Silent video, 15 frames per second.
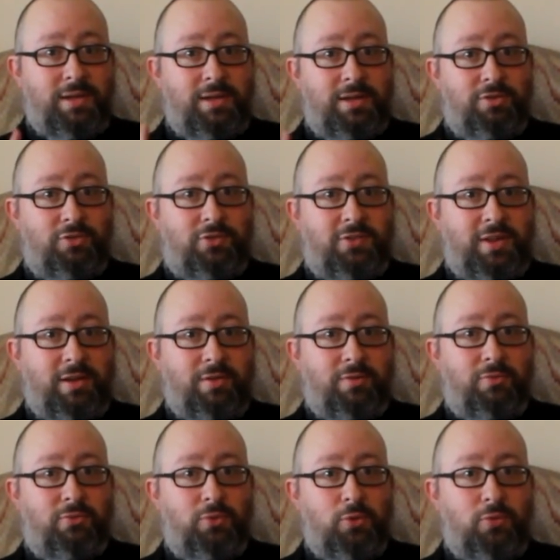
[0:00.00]
Interesting
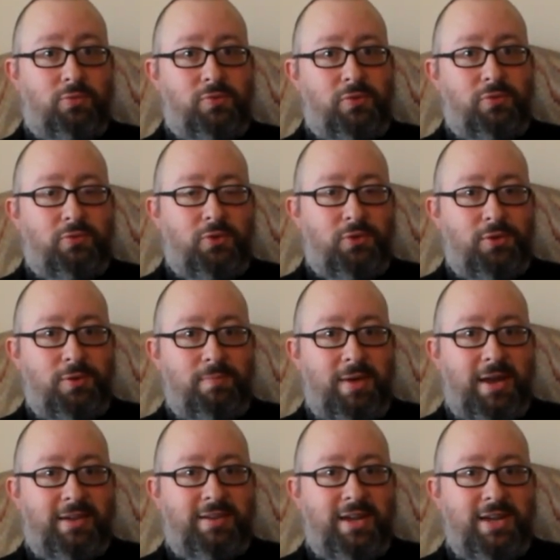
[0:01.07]
fruit for further
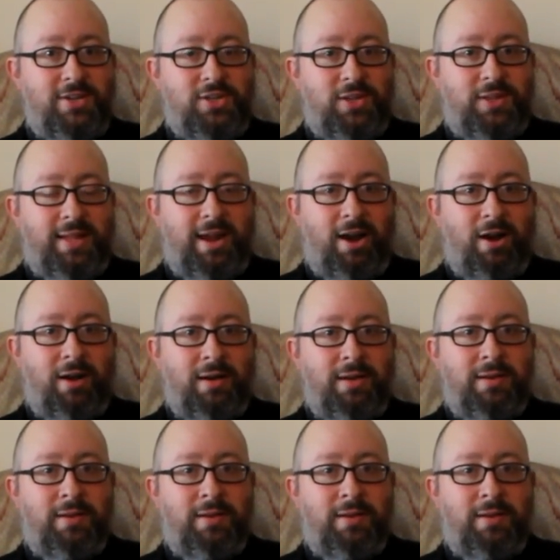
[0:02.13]
meditation there